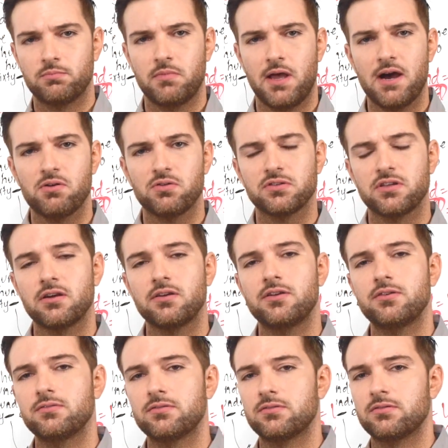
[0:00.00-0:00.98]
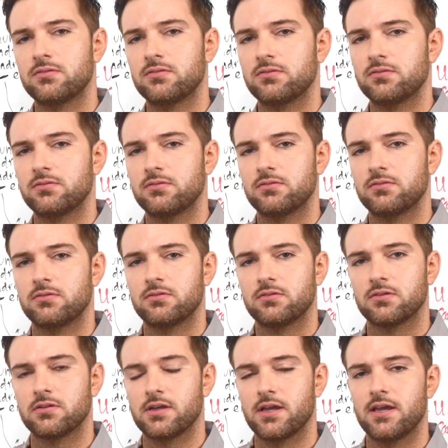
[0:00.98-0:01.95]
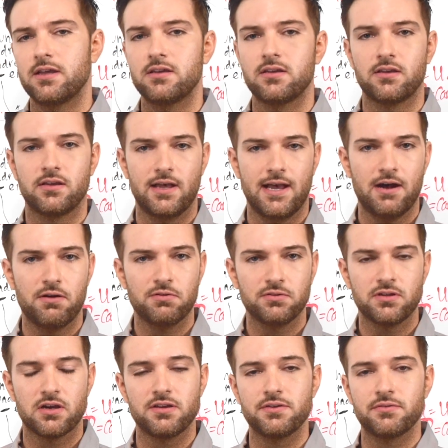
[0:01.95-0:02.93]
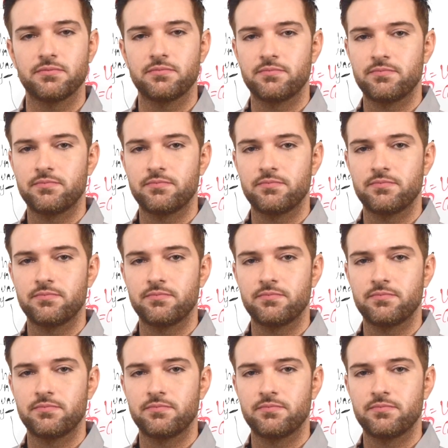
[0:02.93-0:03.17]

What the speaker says: How old are you? Okay? How old are you?